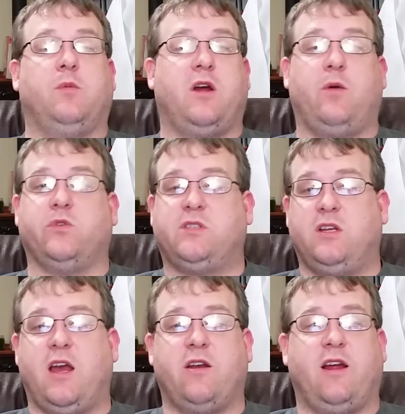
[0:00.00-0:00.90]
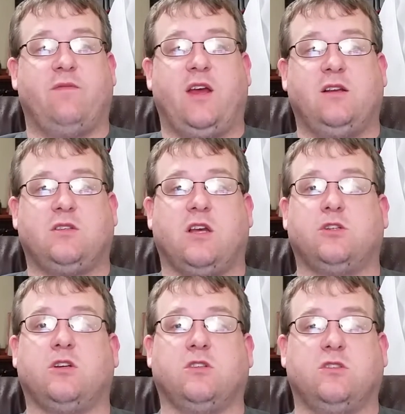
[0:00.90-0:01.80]
Him and I will sit down and have that
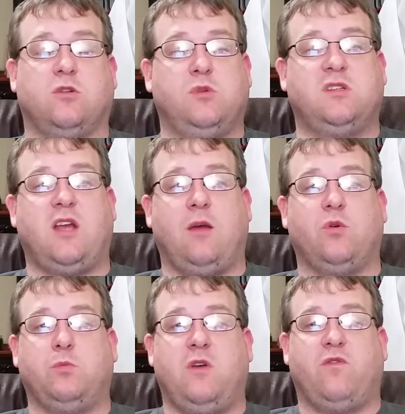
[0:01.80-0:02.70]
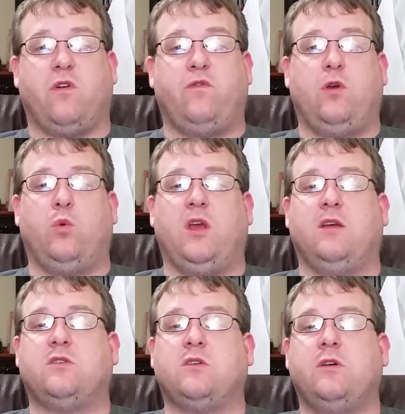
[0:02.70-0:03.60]
discussion because he's going to be staying with me for a few
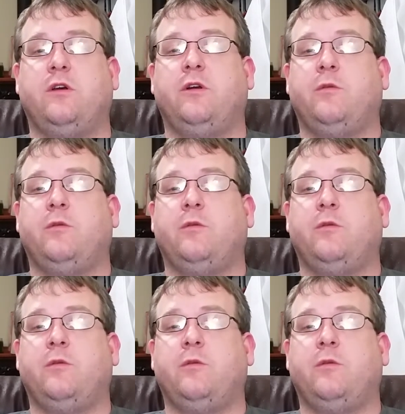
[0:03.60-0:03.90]
weeks.